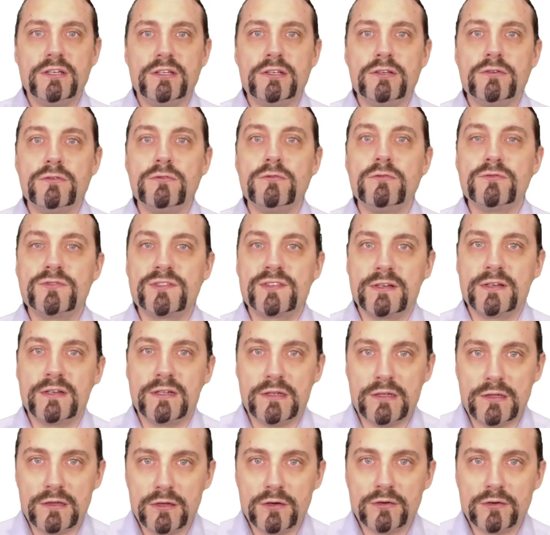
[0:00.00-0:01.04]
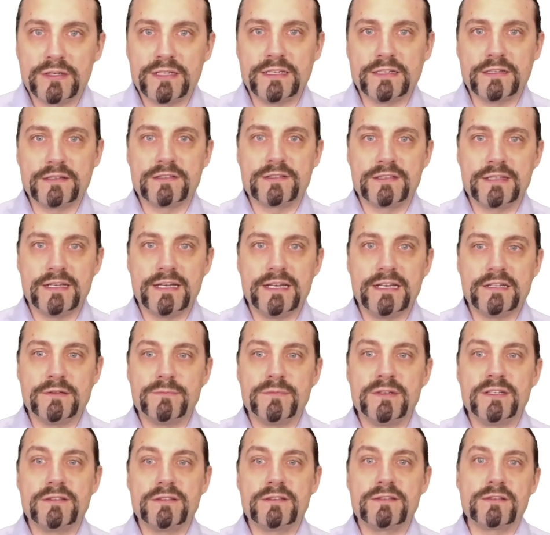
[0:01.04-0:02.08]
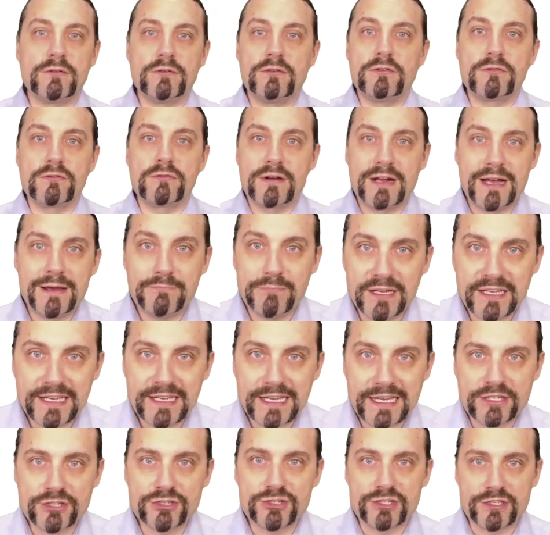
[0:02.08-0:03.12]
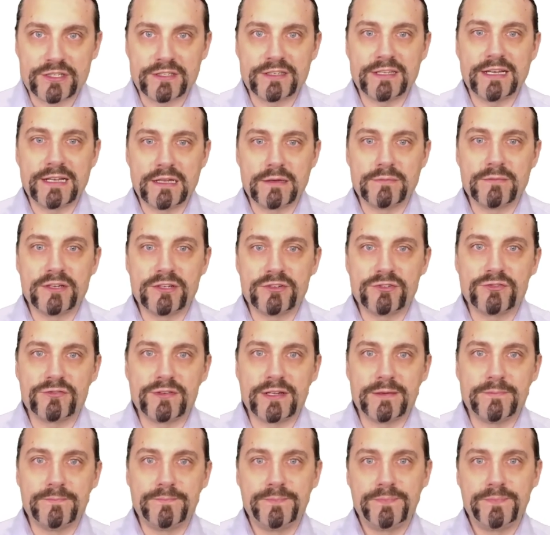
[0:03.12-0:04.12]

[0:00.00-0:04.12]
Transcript: use logging statements or application telemetry.